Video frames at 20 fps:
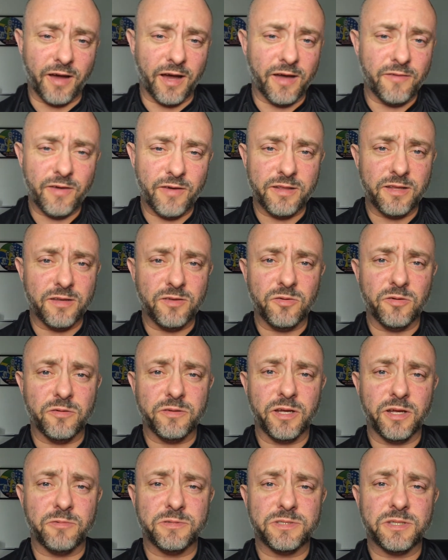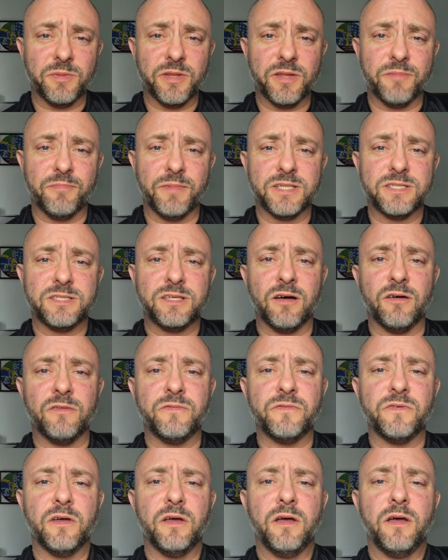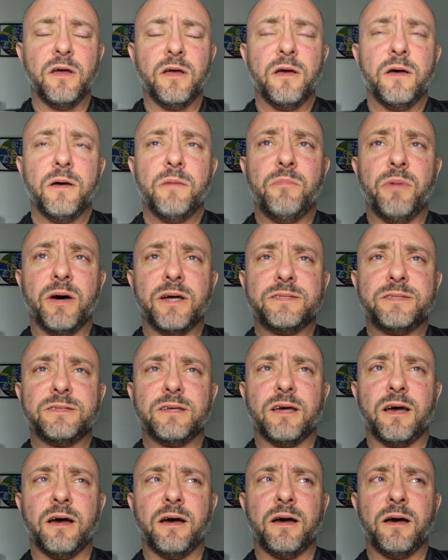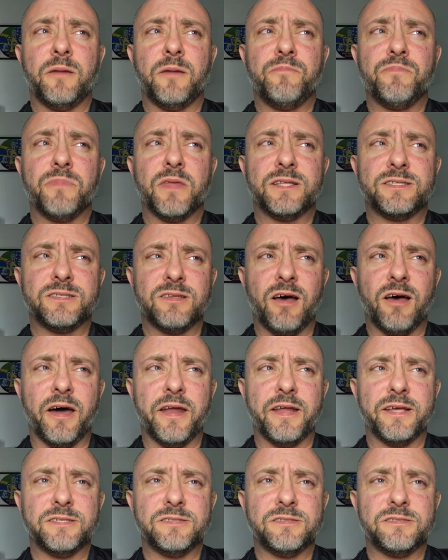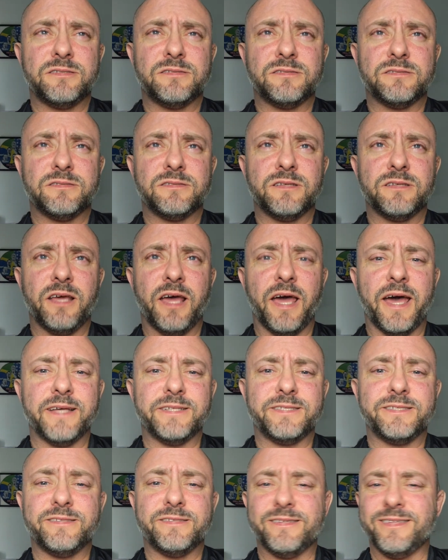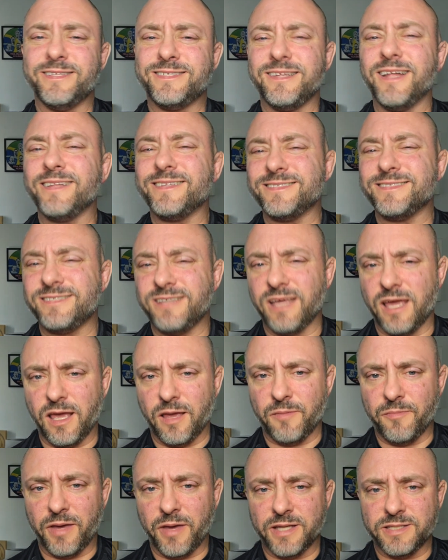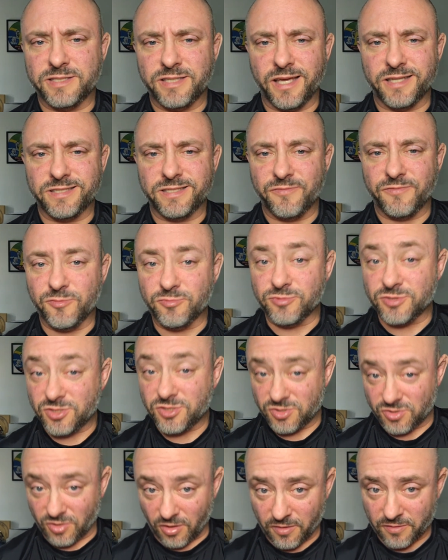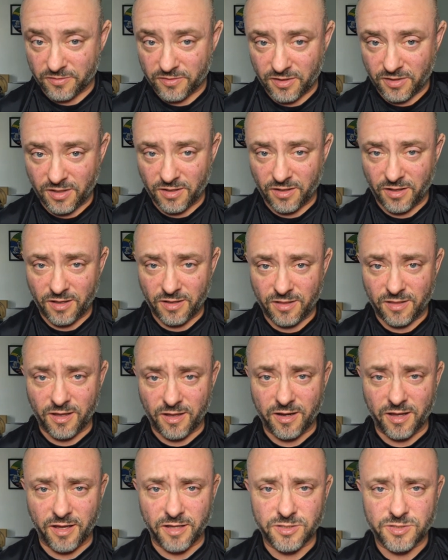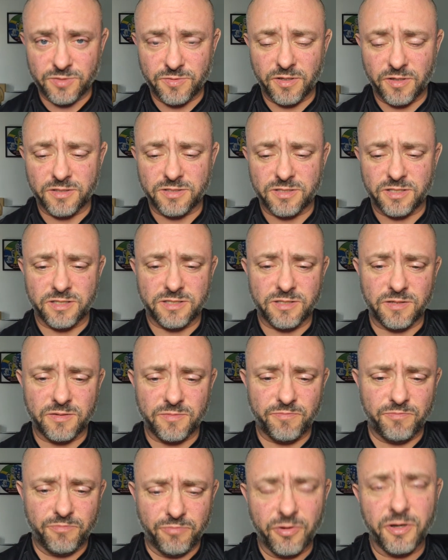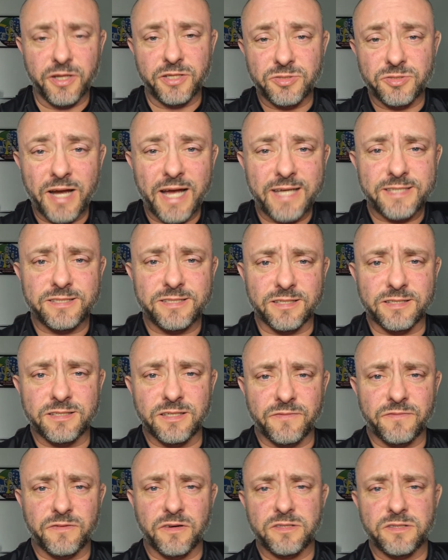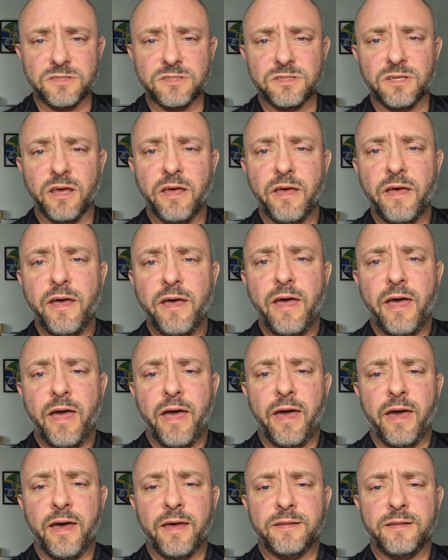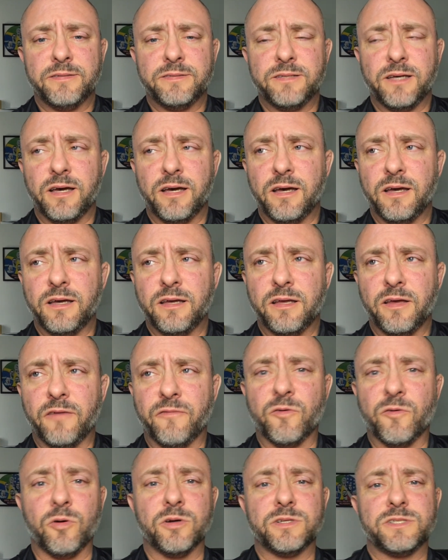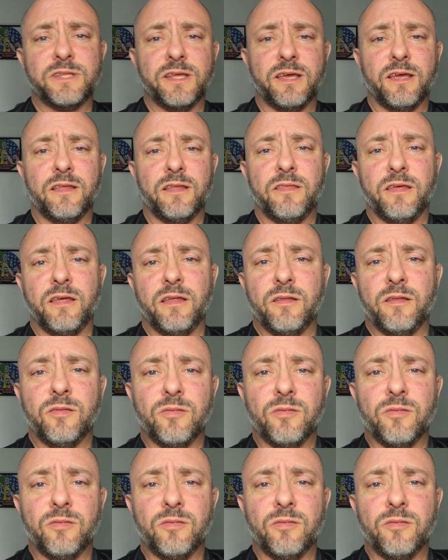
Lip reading: I've had to deal with some of them myself, but it's not it's not the same as if you start at that age. It's a pretty drastic difference. And of course, the